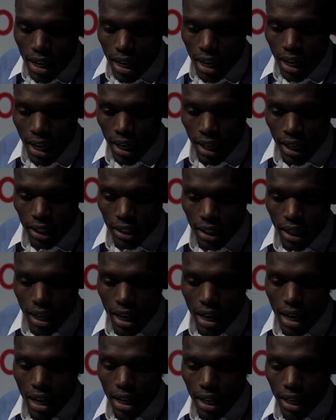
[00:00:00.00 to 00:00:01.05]
uh,
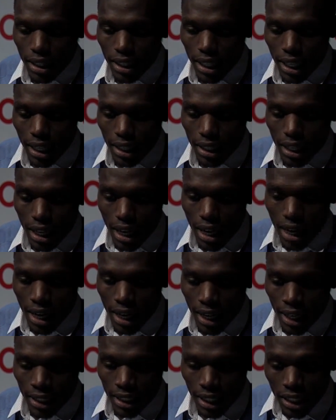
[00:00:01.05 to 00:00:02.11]

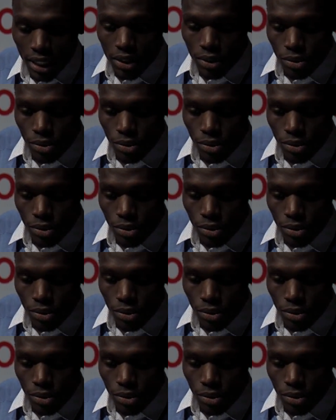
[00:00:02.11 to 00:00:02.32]
uh, the